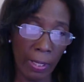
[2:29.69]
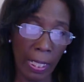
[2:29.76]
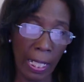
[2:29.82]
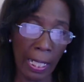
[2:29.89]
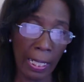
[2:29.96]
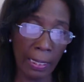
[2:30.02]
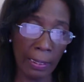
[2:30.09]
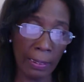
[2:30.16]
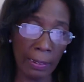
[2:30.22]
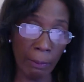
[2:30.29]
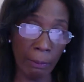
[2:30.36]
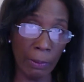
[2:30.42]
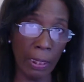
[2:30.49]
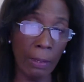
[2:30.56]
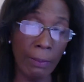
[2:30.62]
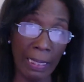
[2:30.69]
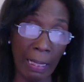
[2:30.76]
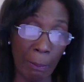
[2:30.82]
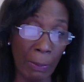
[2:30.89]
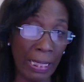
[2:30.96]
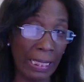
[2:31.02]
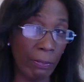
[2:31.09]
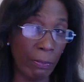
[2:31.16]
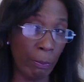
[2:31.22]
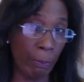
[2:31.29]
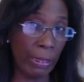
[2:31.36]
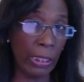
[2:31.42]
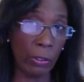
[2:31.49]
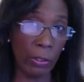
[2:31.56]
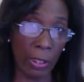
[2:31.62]
and sometimes that may even
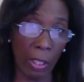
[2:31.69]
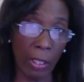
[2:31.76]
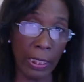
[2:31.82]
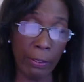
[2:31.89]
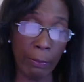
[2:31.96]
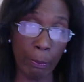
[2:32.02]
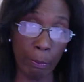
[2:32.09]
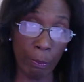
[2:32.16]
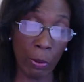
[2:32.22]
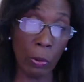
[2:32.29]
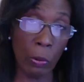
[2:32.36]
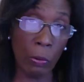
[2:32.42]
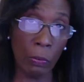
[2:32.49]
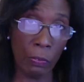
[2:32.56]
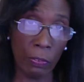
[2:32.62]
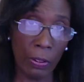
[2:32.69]
mean you can't even move.